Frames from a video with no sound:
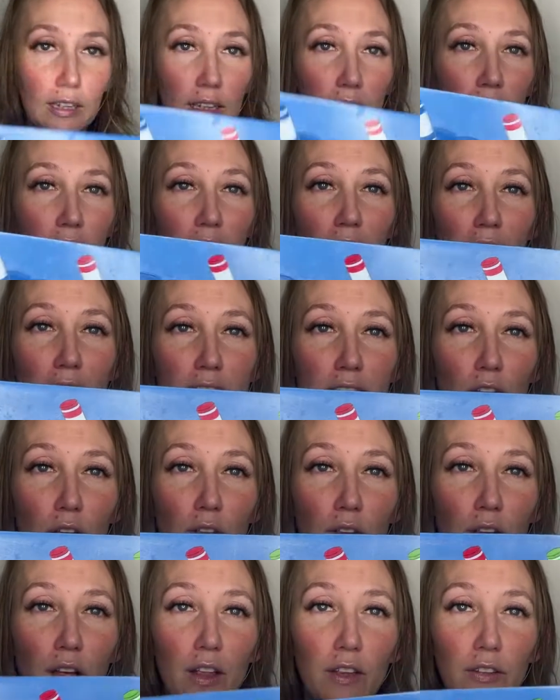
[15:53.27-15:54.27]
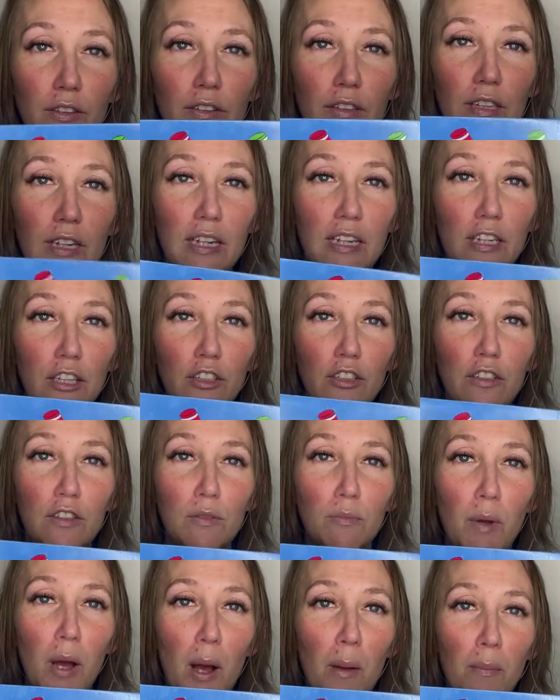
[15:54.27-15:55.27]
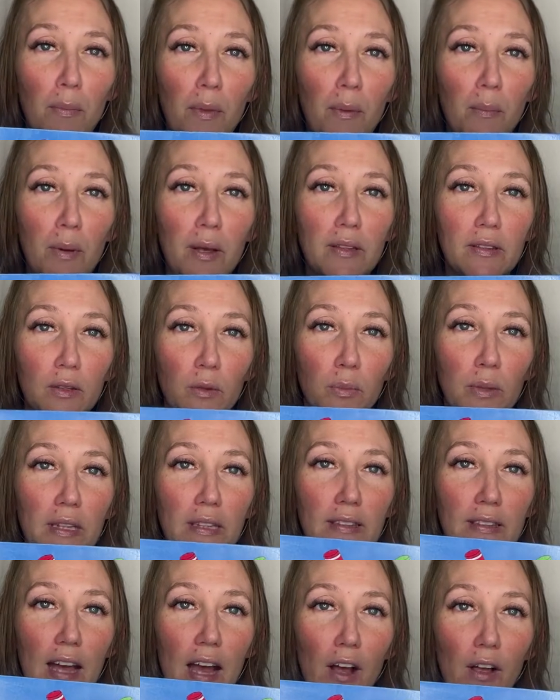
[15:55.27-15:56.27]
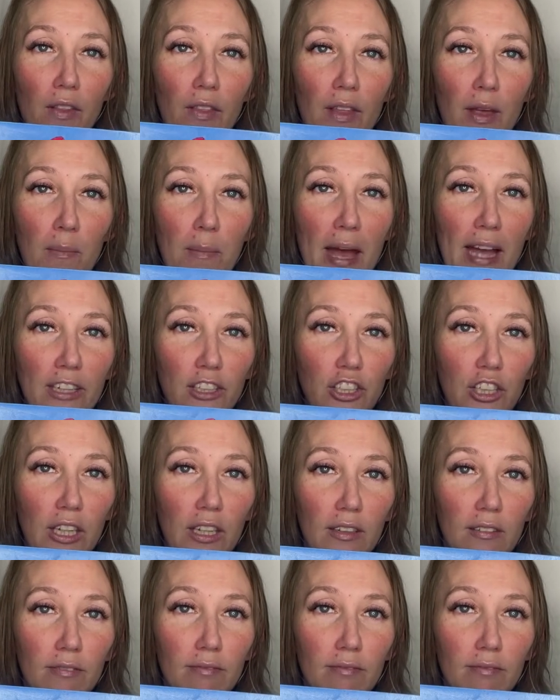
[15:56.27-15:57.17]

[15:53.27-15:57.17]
that has all the colors in it, and you just pop the puzzle piece out and they match it.